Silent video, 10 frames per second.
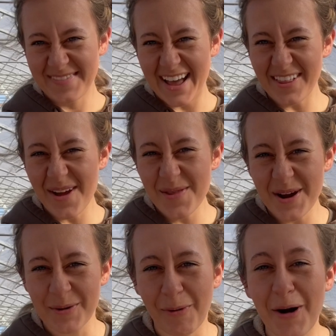Hello
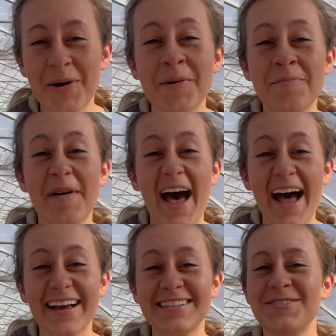there, welcome
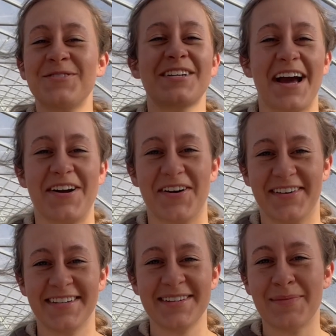back to Sky
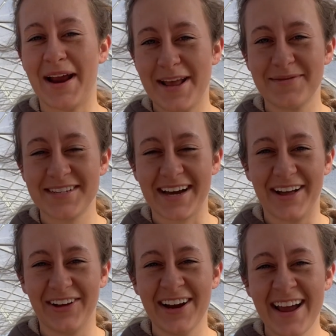Gardens. My name is
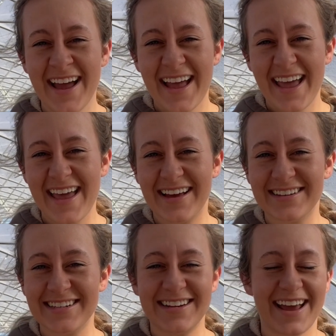Skylar, and
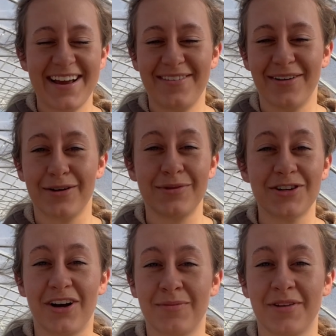today we're going to be
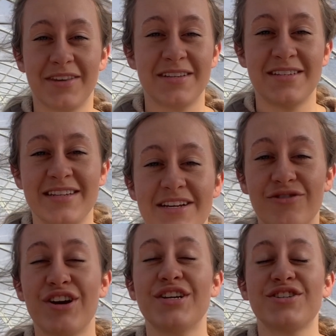talking about the
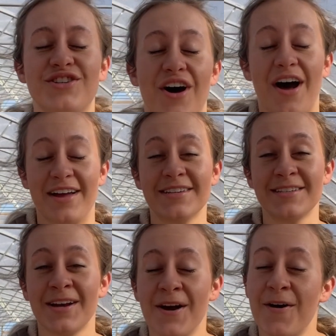secret
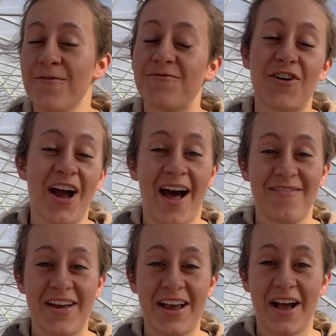sauce for
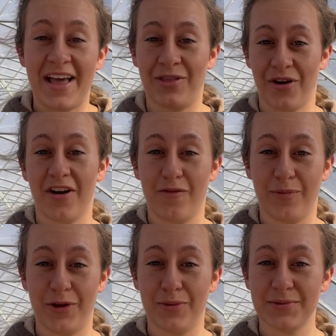having a lot of
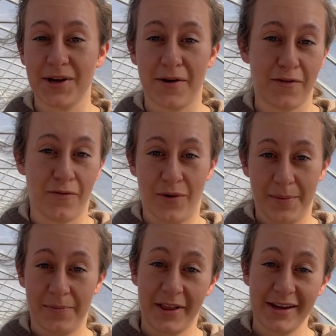blooms off of one
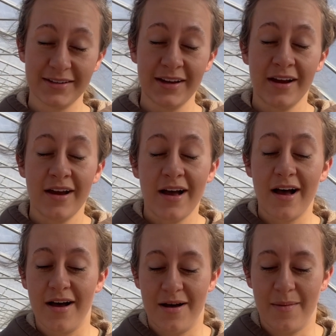plant.
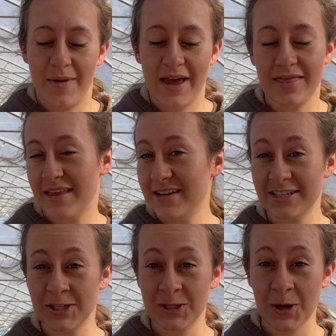And this
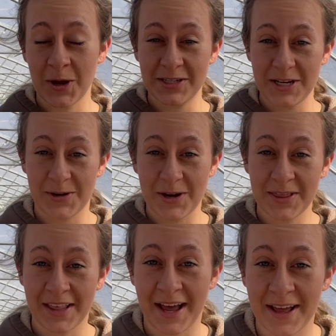is a secret
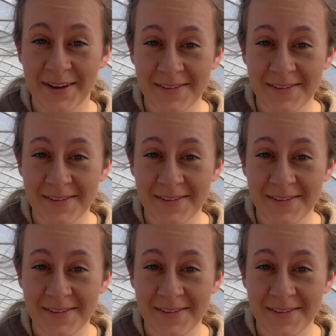that